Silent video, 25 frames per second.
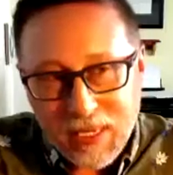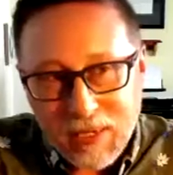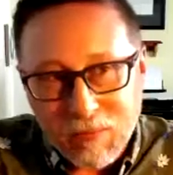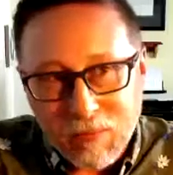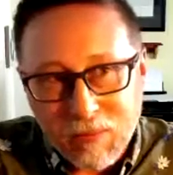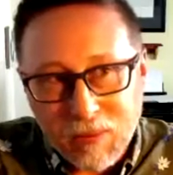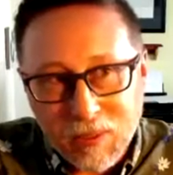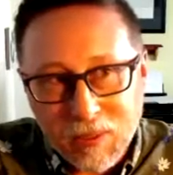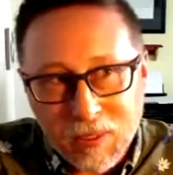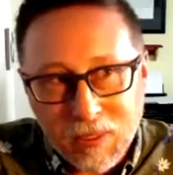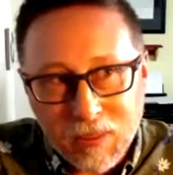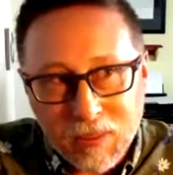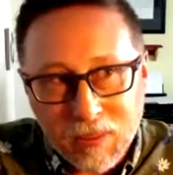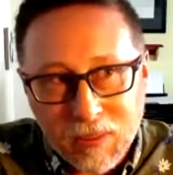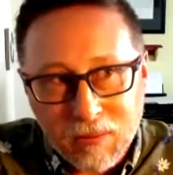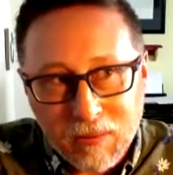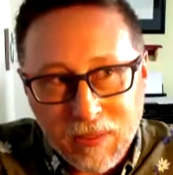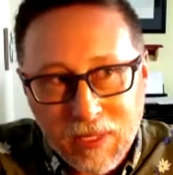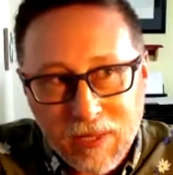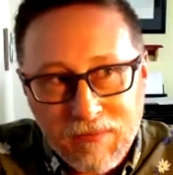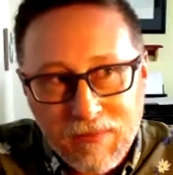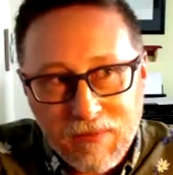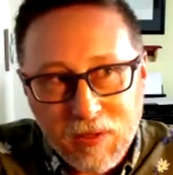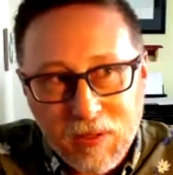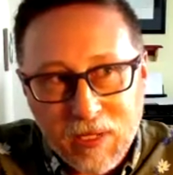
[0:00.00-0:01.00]
where
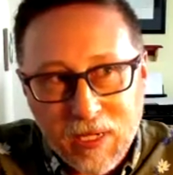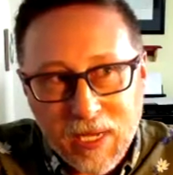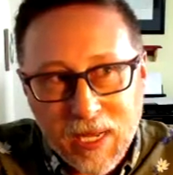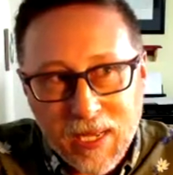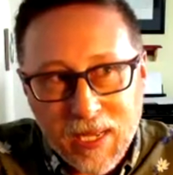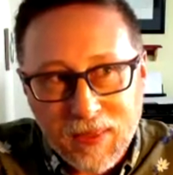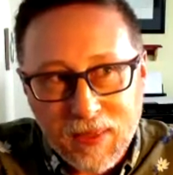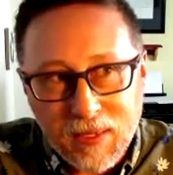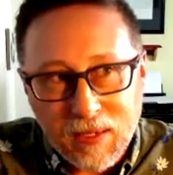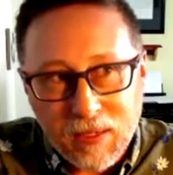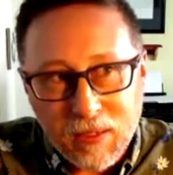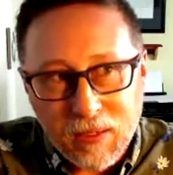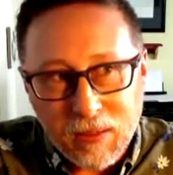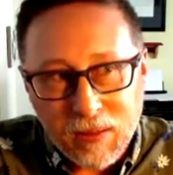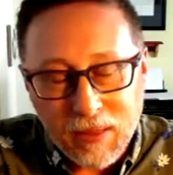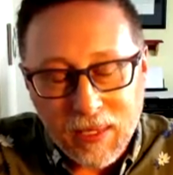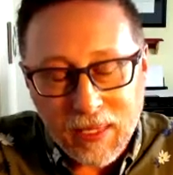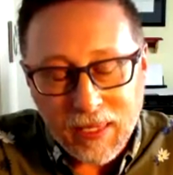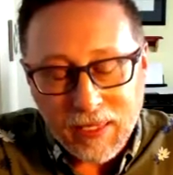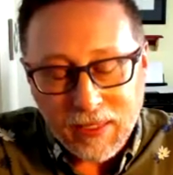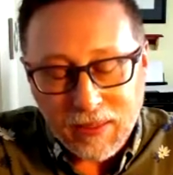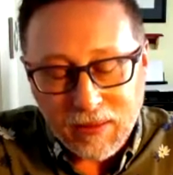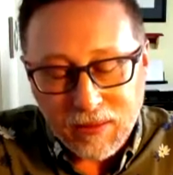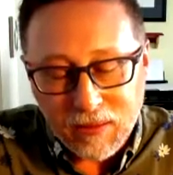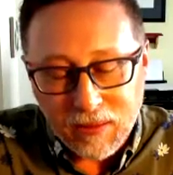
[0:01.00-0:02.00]
if you got the
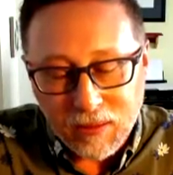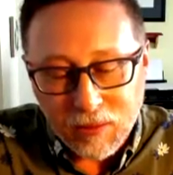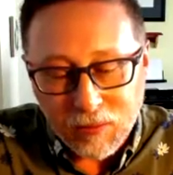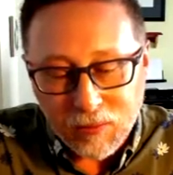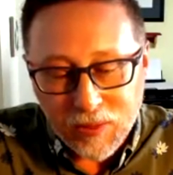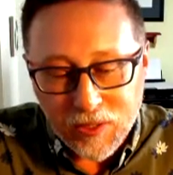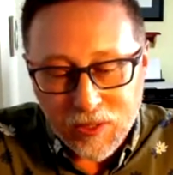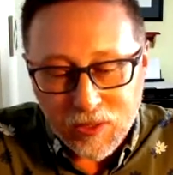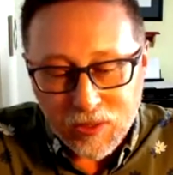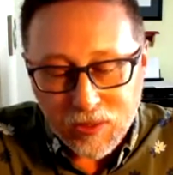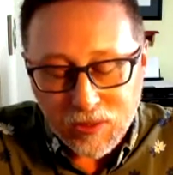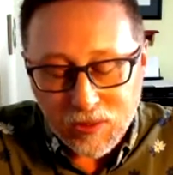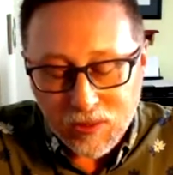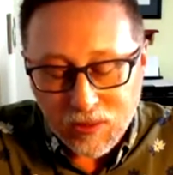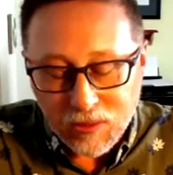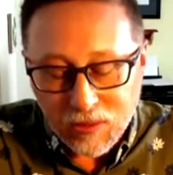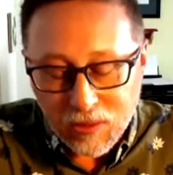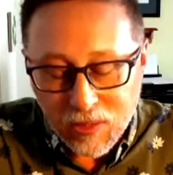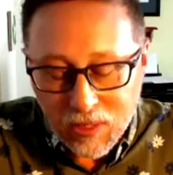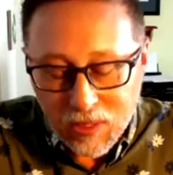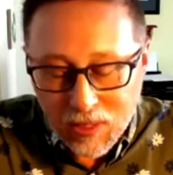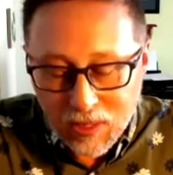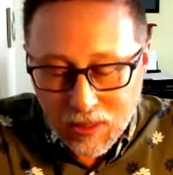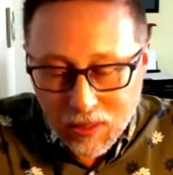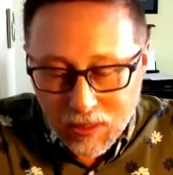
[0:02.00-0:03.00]
original
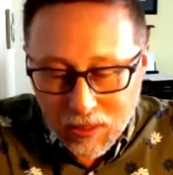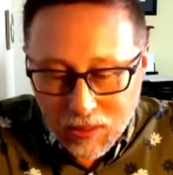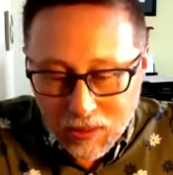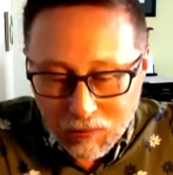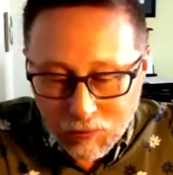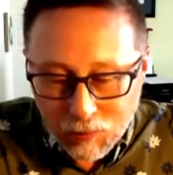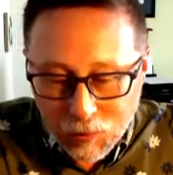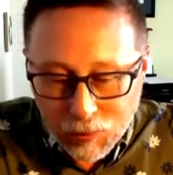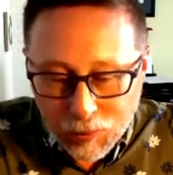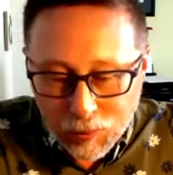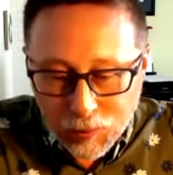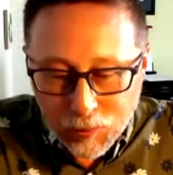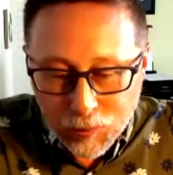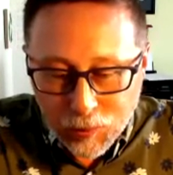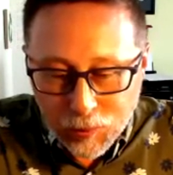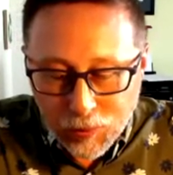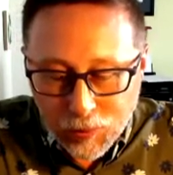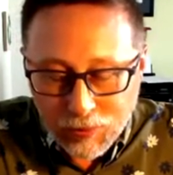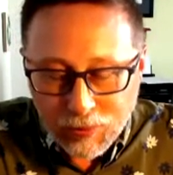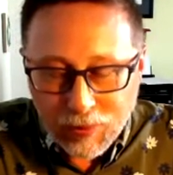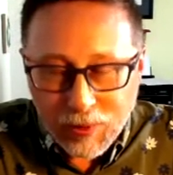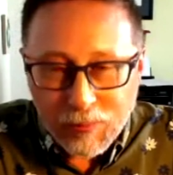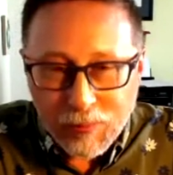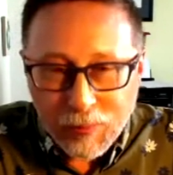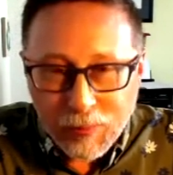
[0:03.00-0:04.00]
RoboBrew
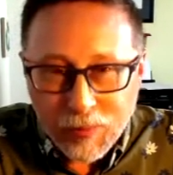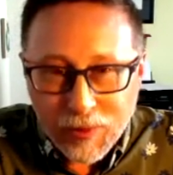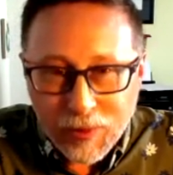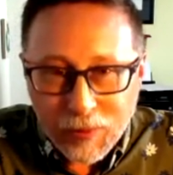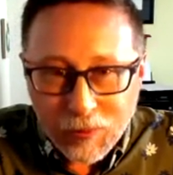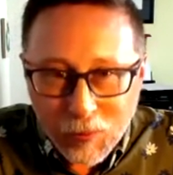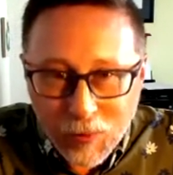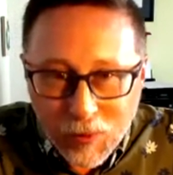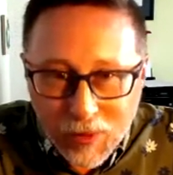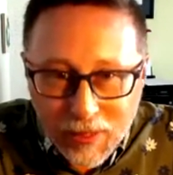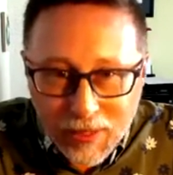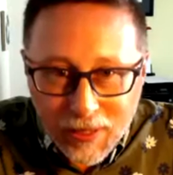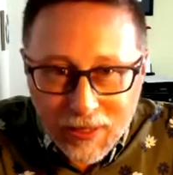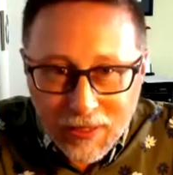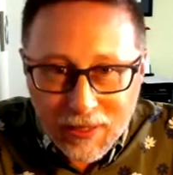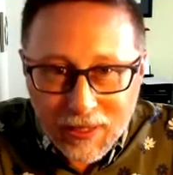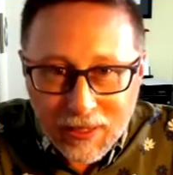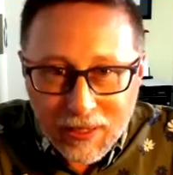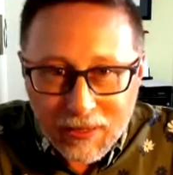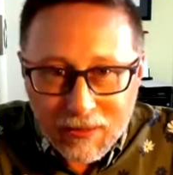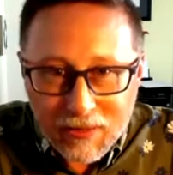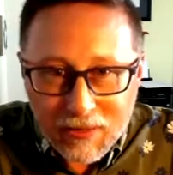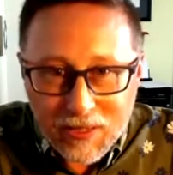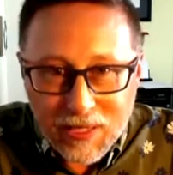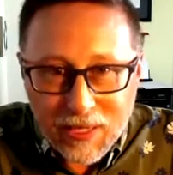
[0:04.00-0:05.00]
3.1,
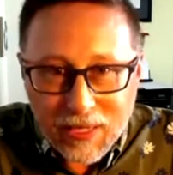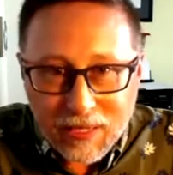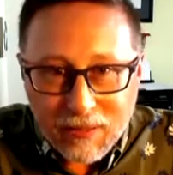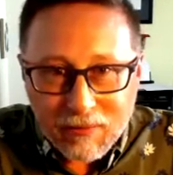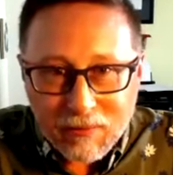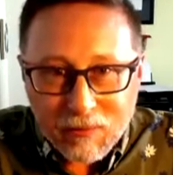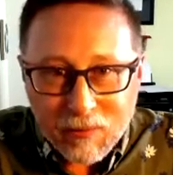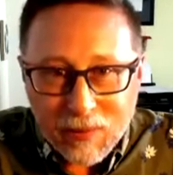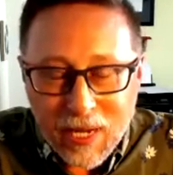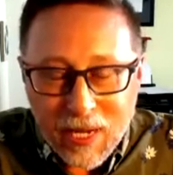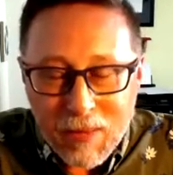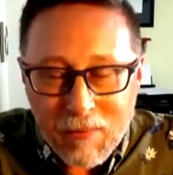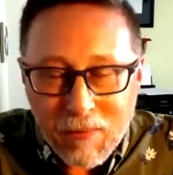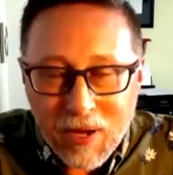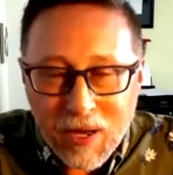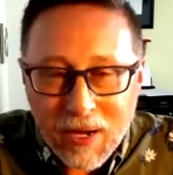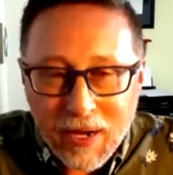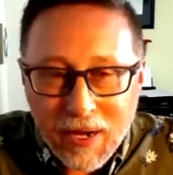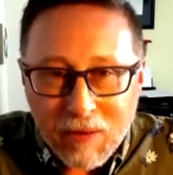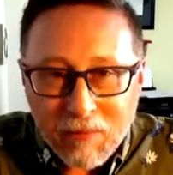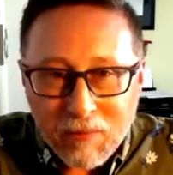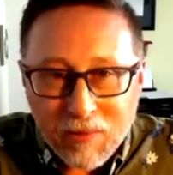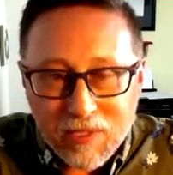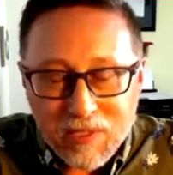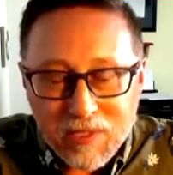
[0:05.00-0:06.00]
it was like, when I bought it,
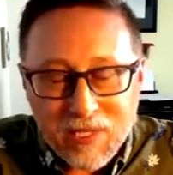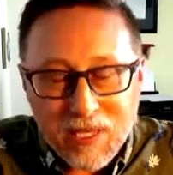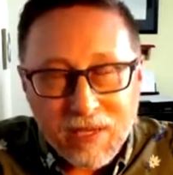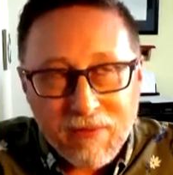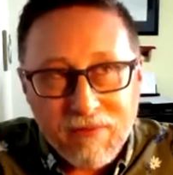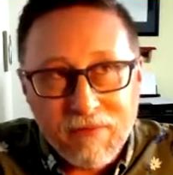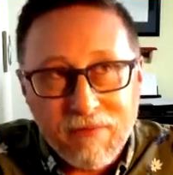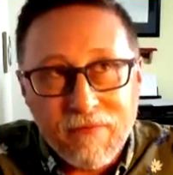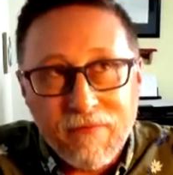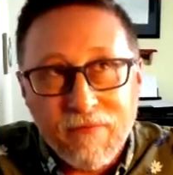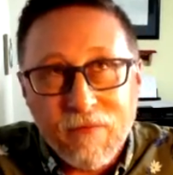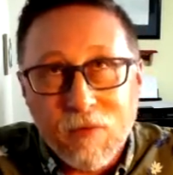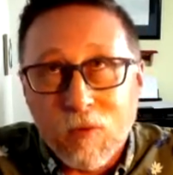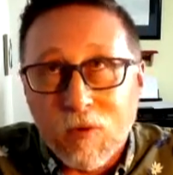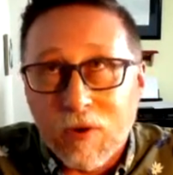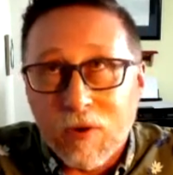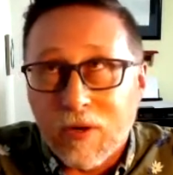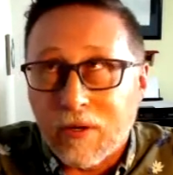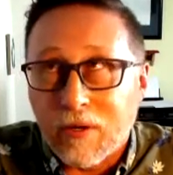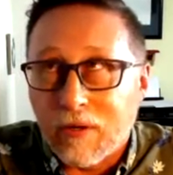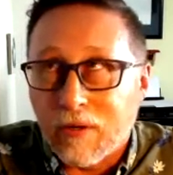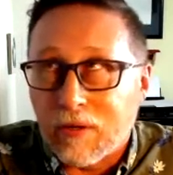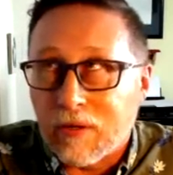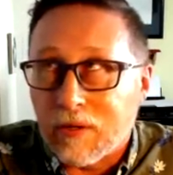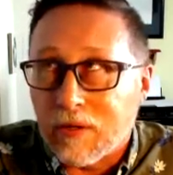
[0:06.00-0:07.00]
it was like
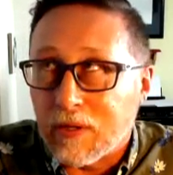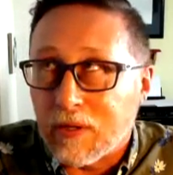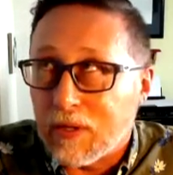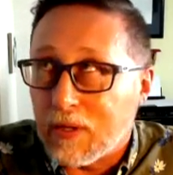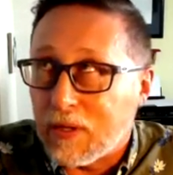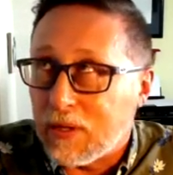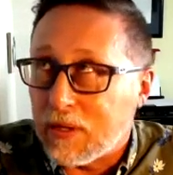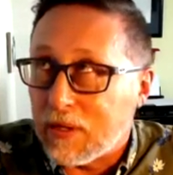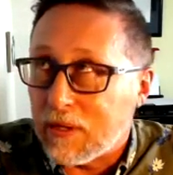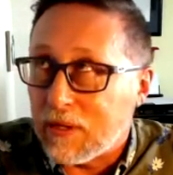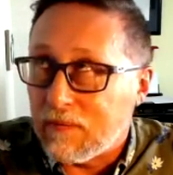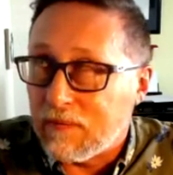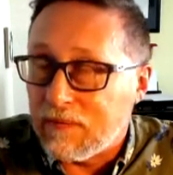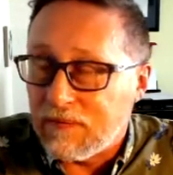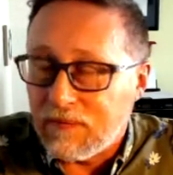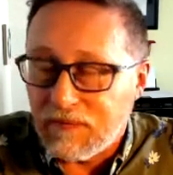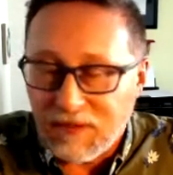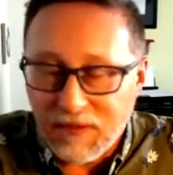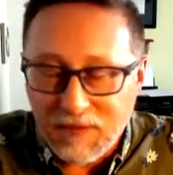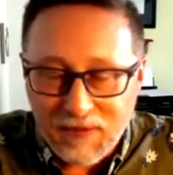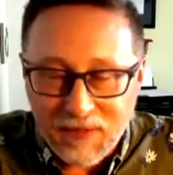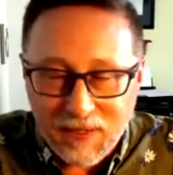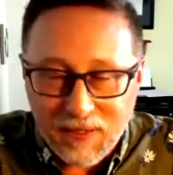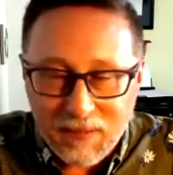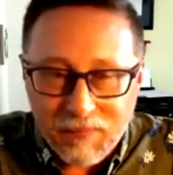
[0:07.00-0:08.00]

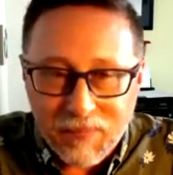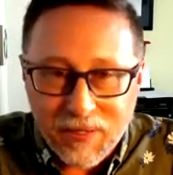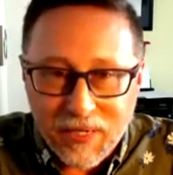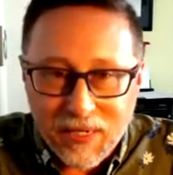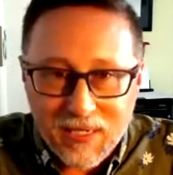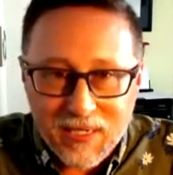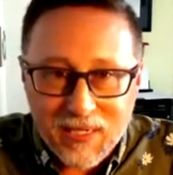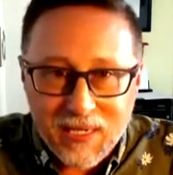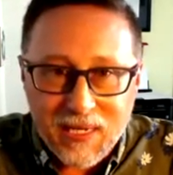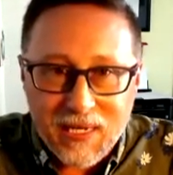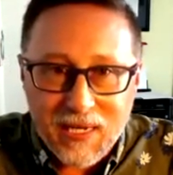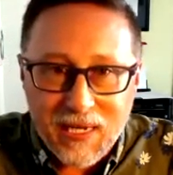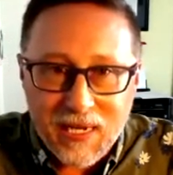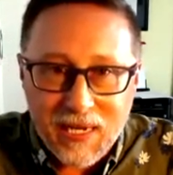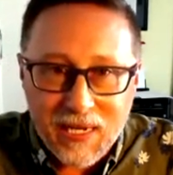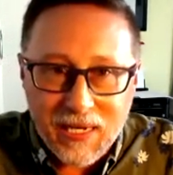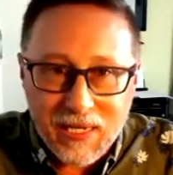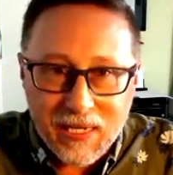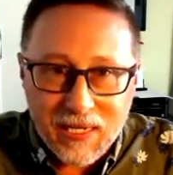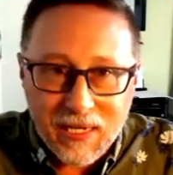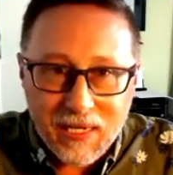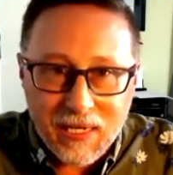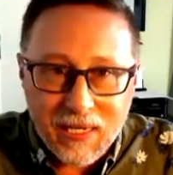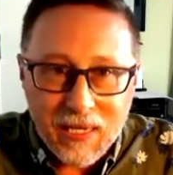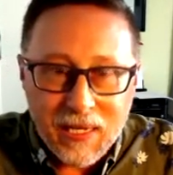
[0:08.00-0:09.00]
$450
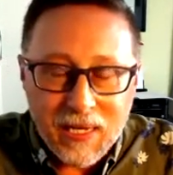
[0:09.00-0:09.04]
Canadian.